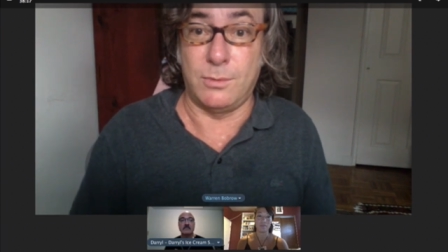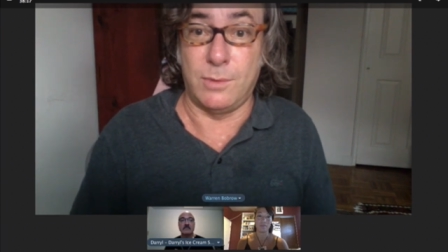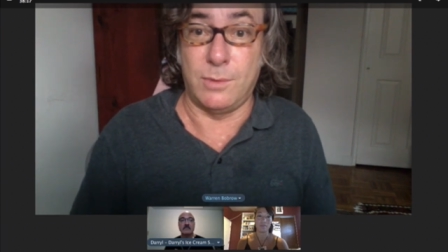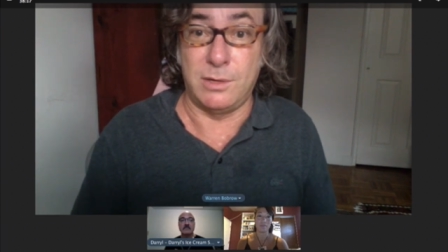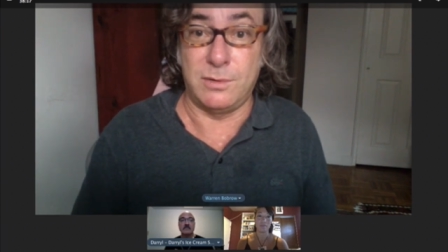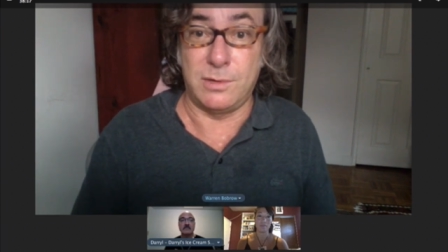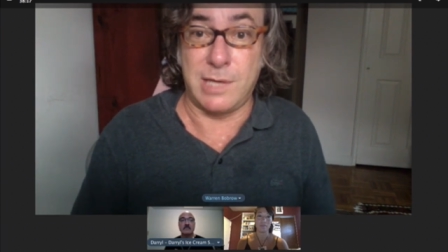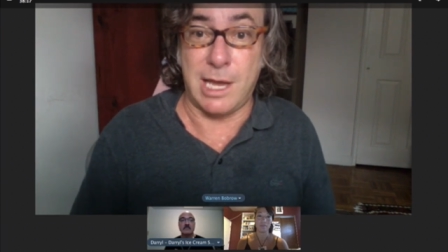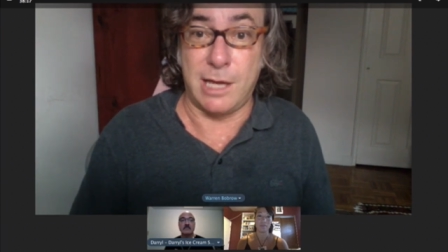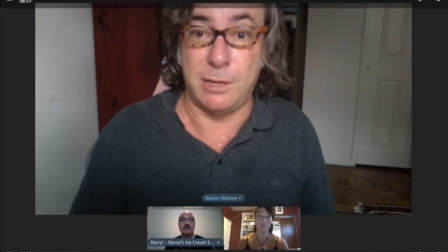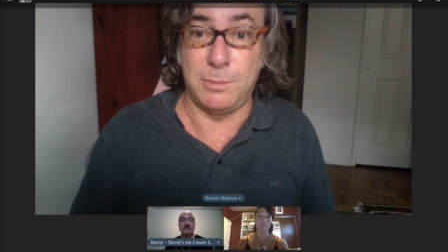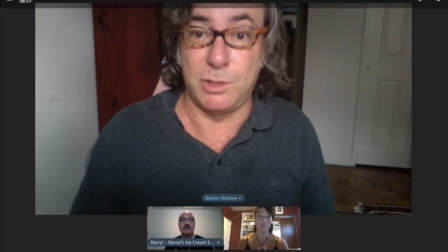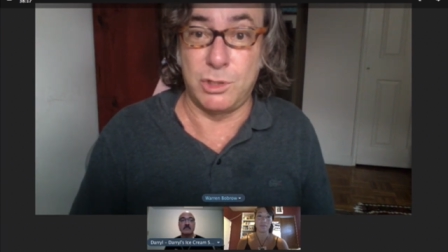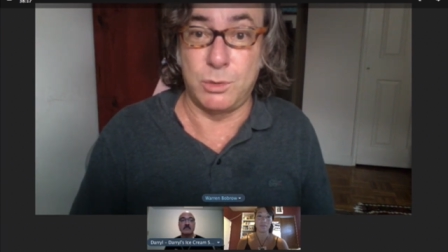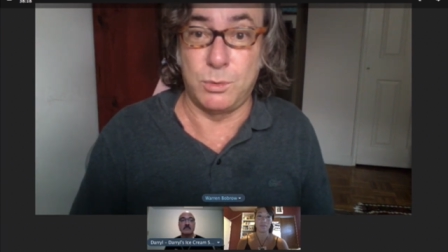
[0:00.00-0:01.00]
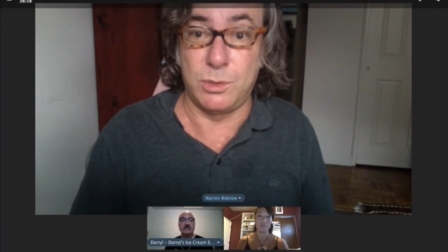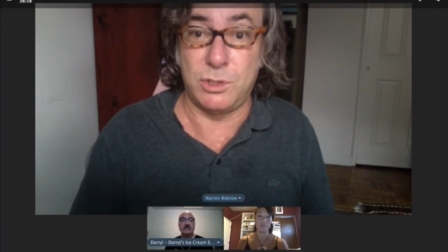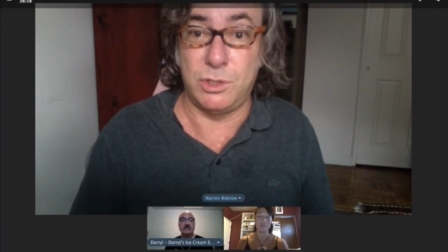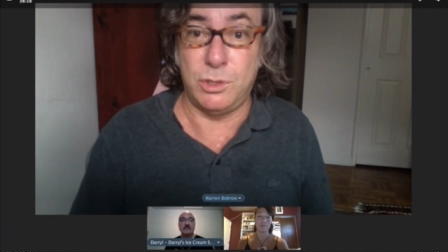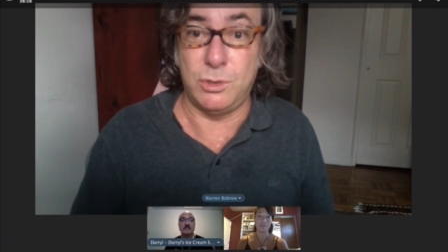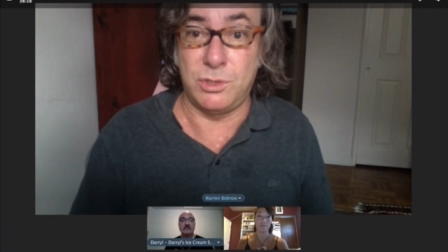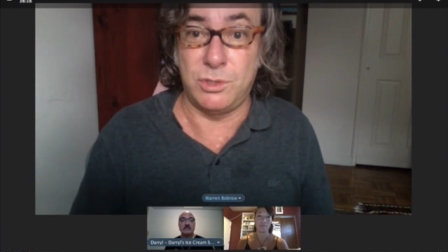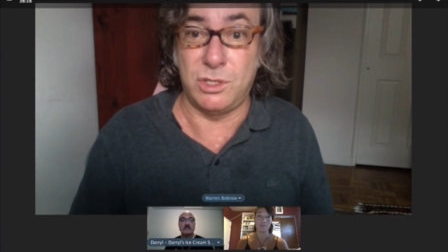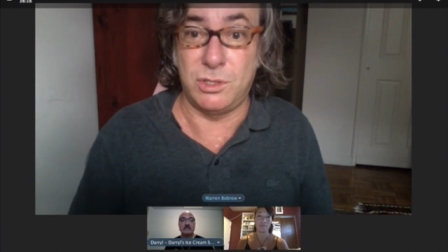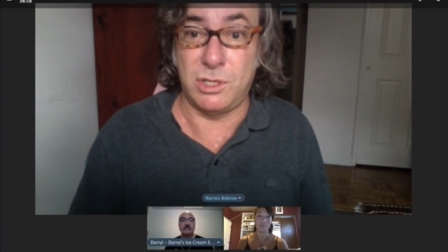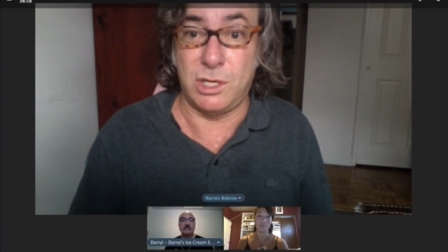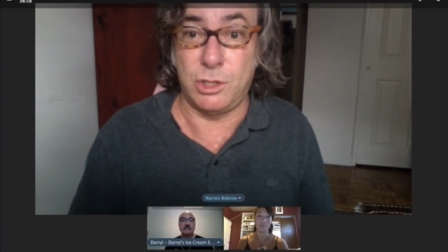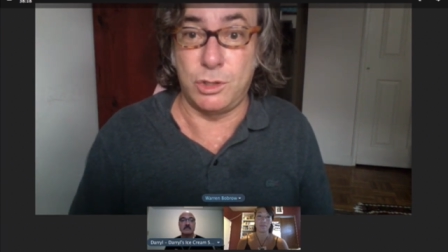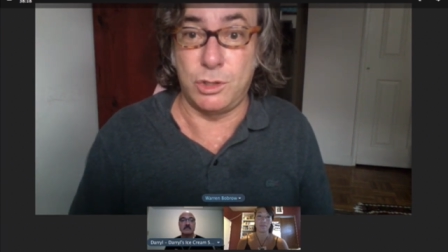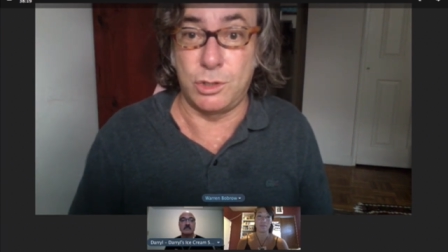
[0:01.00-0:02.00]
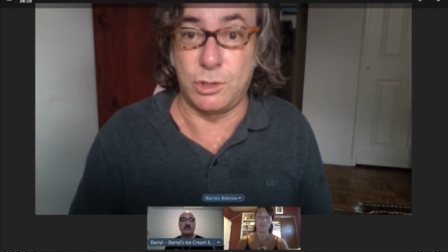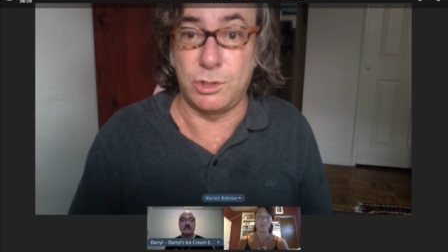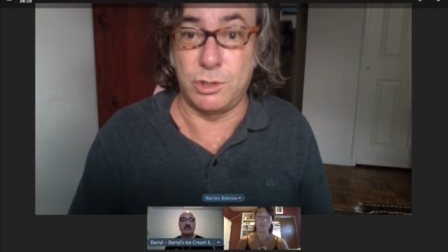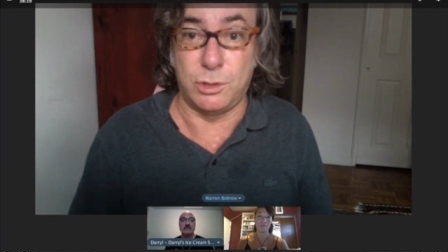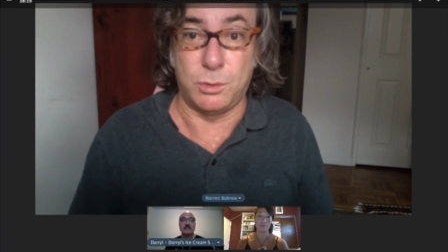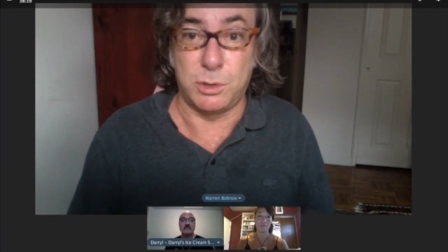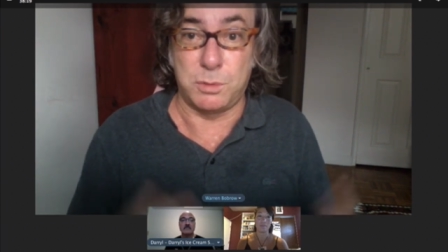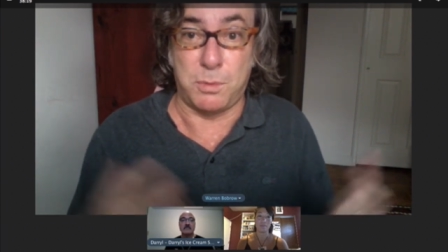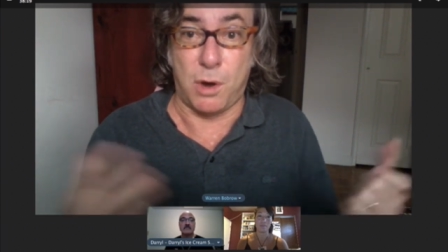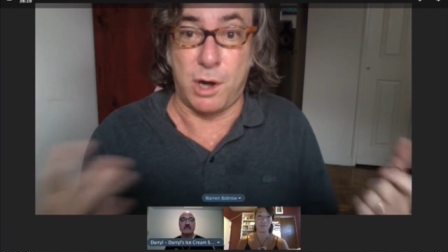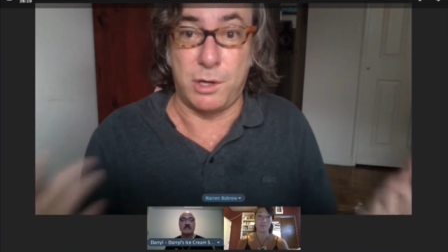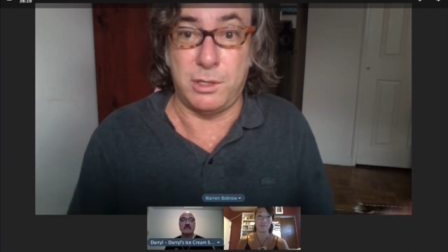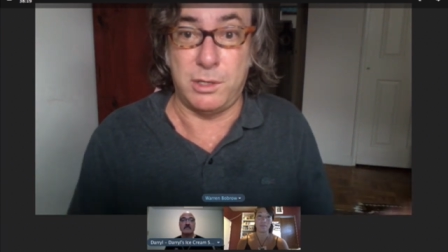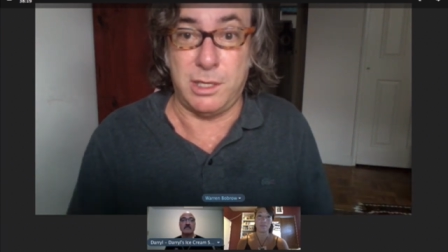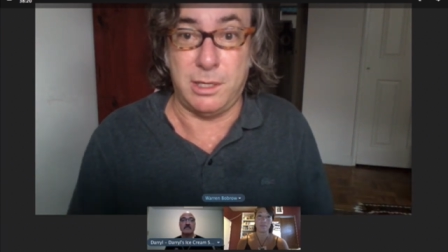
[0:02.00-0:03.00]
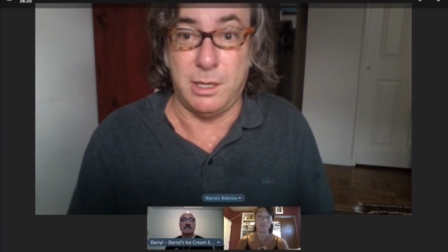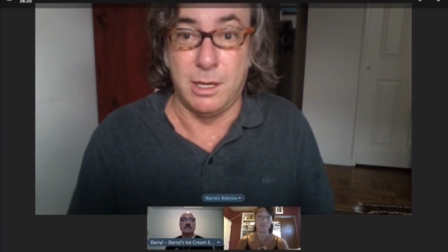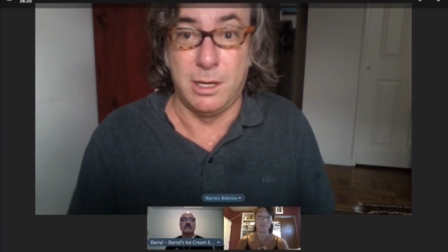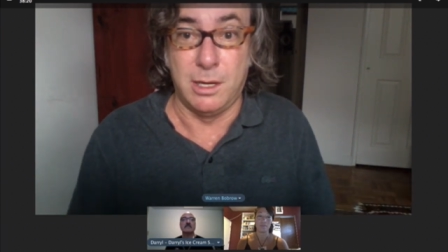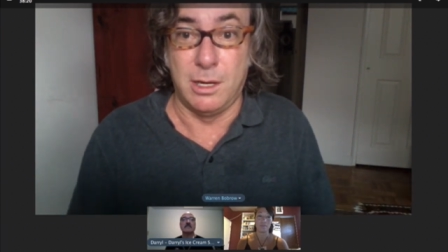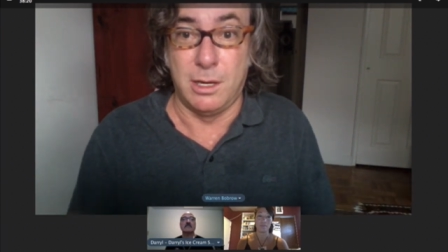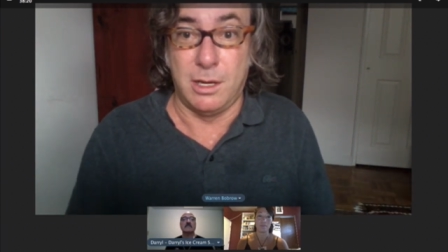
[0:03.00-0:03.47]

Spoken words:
when cannabis was used in tinctures, and it was part of the